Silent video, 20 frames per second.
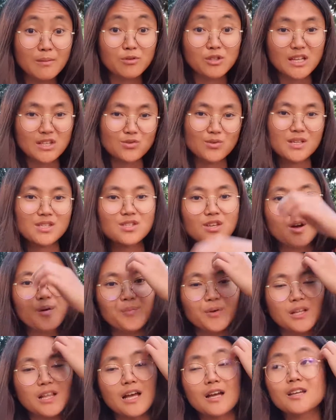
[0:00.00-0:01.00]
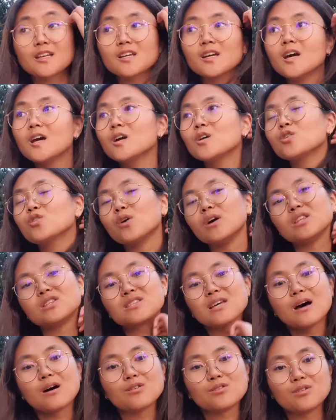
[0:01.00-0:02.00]
I'm gonna dress up and like go in
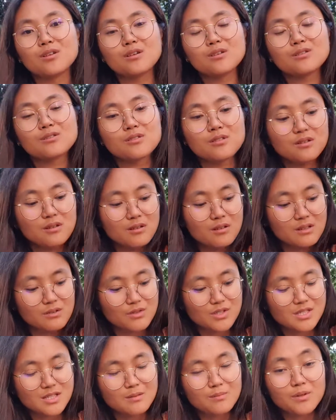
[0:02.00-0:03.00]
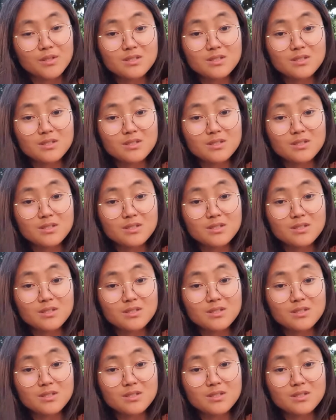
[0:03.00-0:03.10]
town and everything.